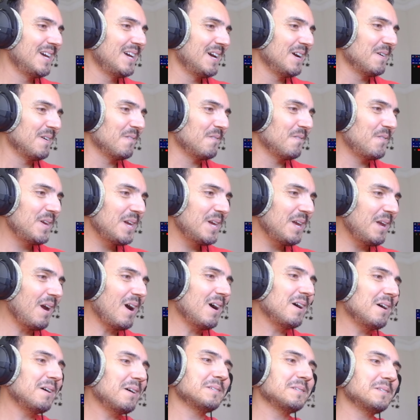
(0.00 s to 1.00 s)
We
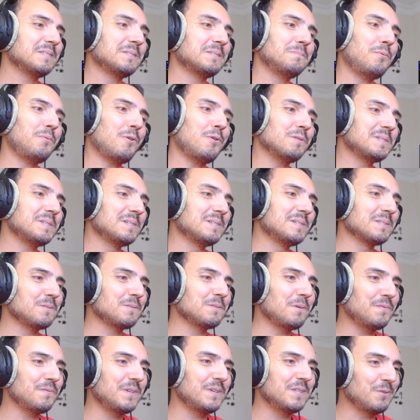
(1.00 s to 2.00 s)
are supporters
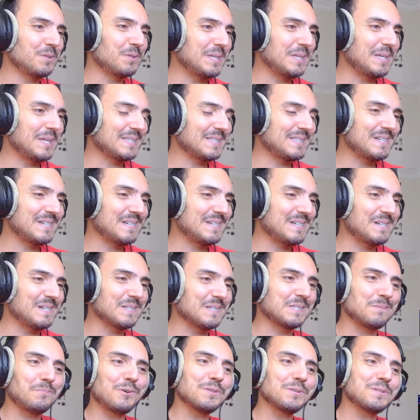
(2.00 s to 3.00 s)
of Indonesia,
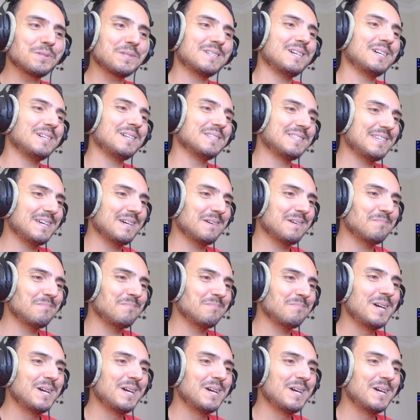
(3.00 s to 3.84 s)
supporter anthem,